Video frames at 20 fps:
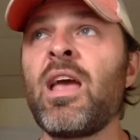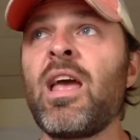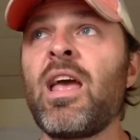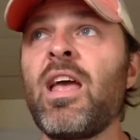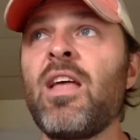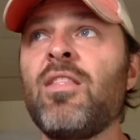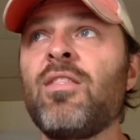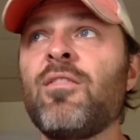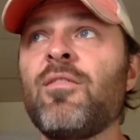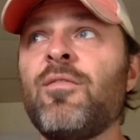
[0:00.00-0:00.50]

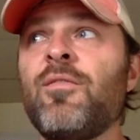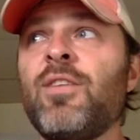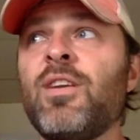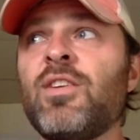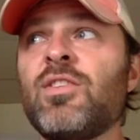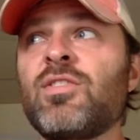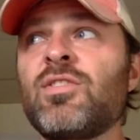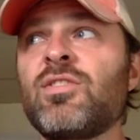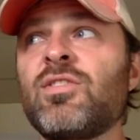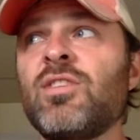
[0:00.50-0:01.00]
And the
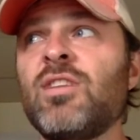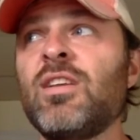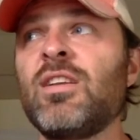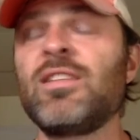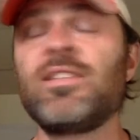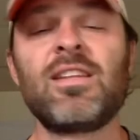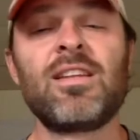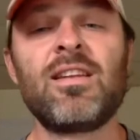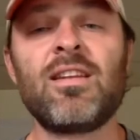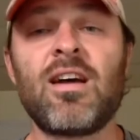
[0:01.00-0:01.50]
fish
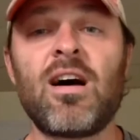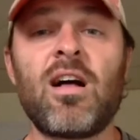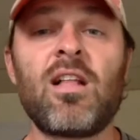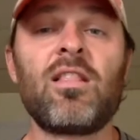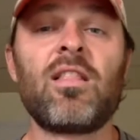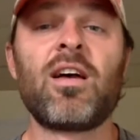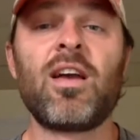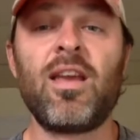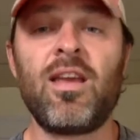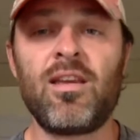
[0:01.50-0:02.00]
did not
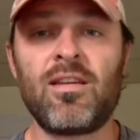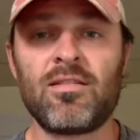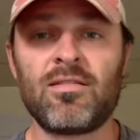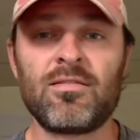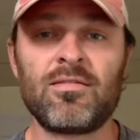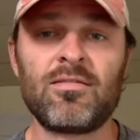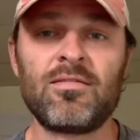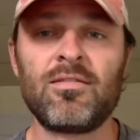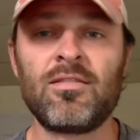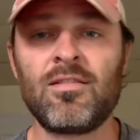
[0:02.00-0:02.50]
like
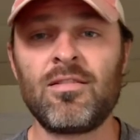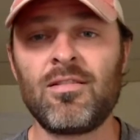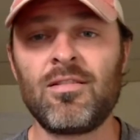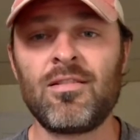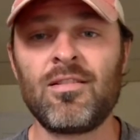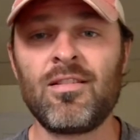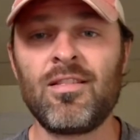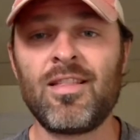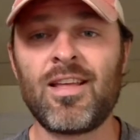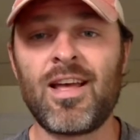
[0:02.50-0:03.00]

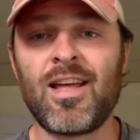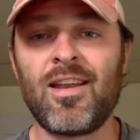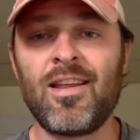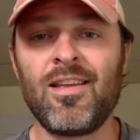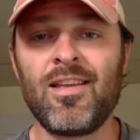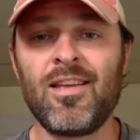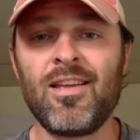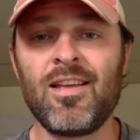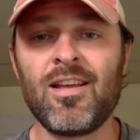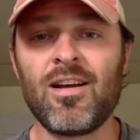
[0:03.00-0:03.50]
that
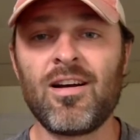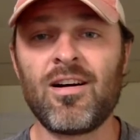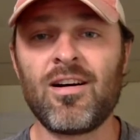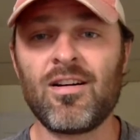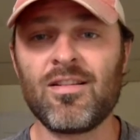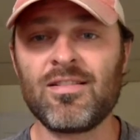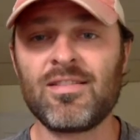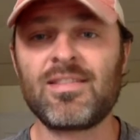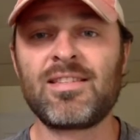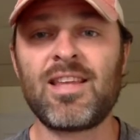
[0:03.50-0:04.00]

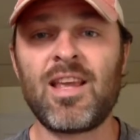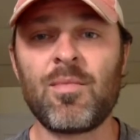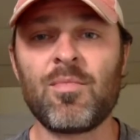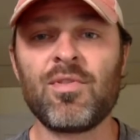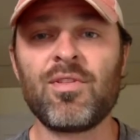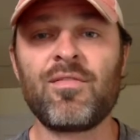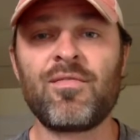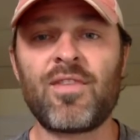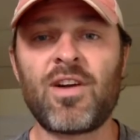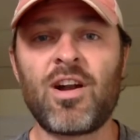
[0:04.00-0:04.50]

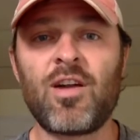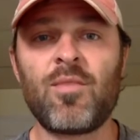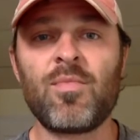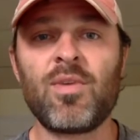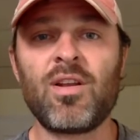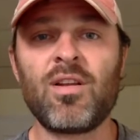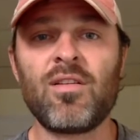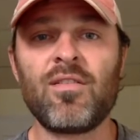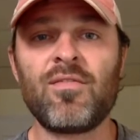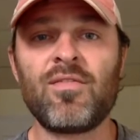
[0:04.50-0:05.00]
unstable
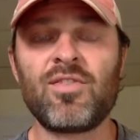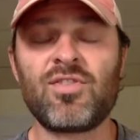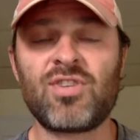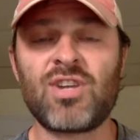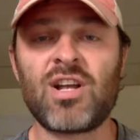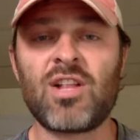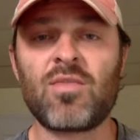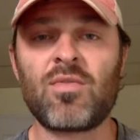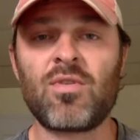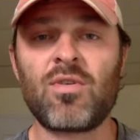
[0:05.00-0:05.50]
environment of the
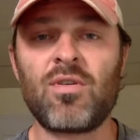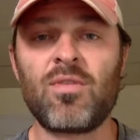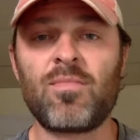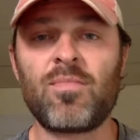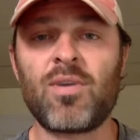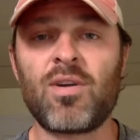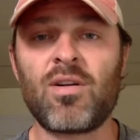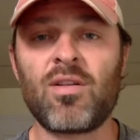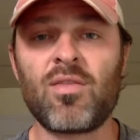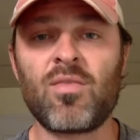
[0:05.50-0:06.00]
shallower
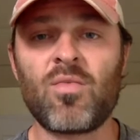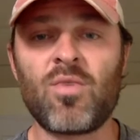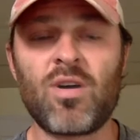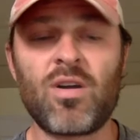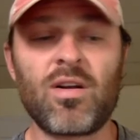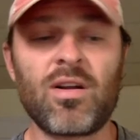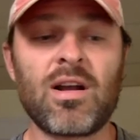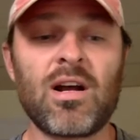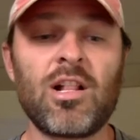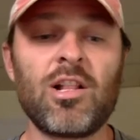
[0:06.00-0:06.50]
part of the
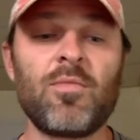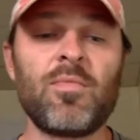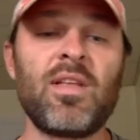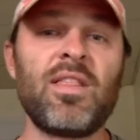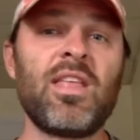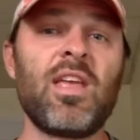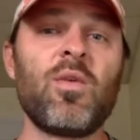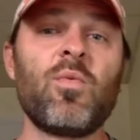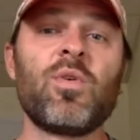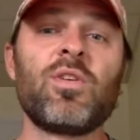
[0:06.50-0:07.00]
water column. And
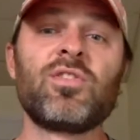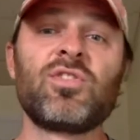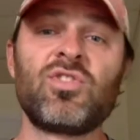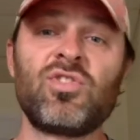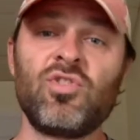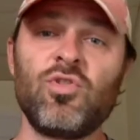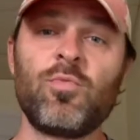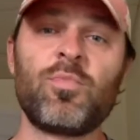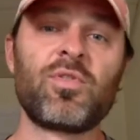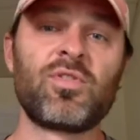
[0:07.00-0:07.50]
they went
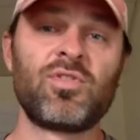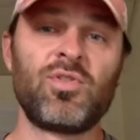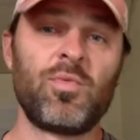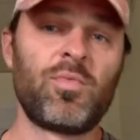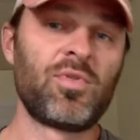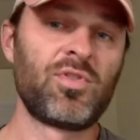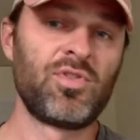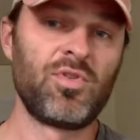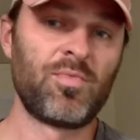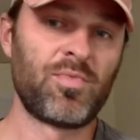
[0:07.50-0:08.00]
super,
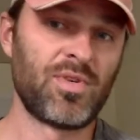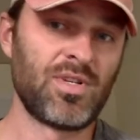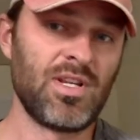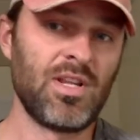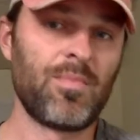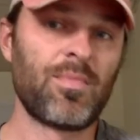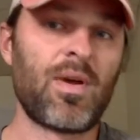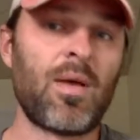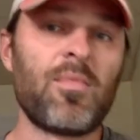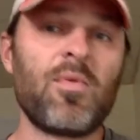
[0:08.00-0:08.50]
super, super
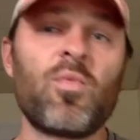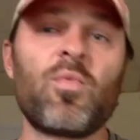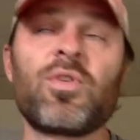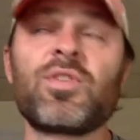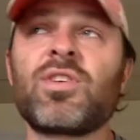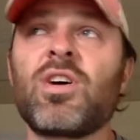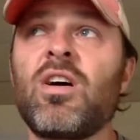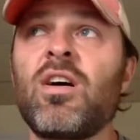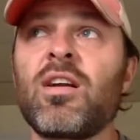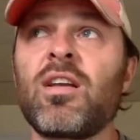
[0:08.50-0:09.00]
deep. I mean, we're
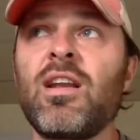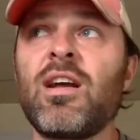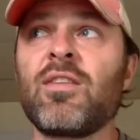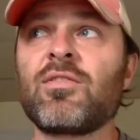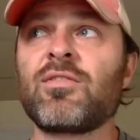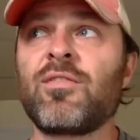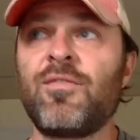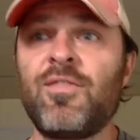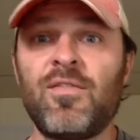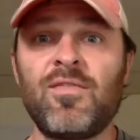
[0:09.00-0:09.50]
talking out
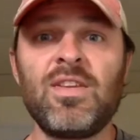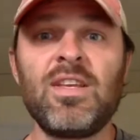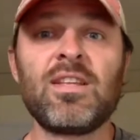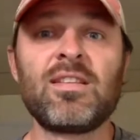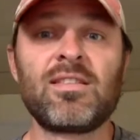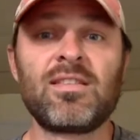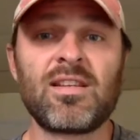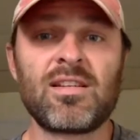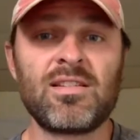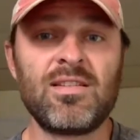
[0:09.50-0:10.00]
to 50
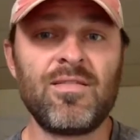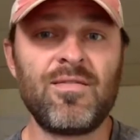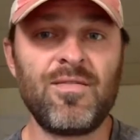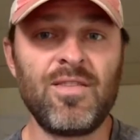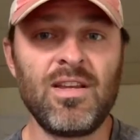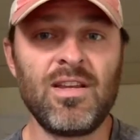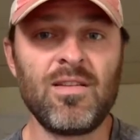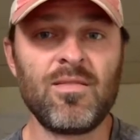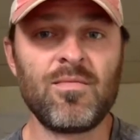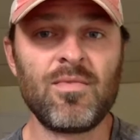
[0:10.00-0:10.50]
and 60
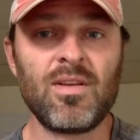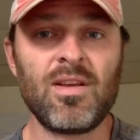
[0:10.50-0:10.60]
feet.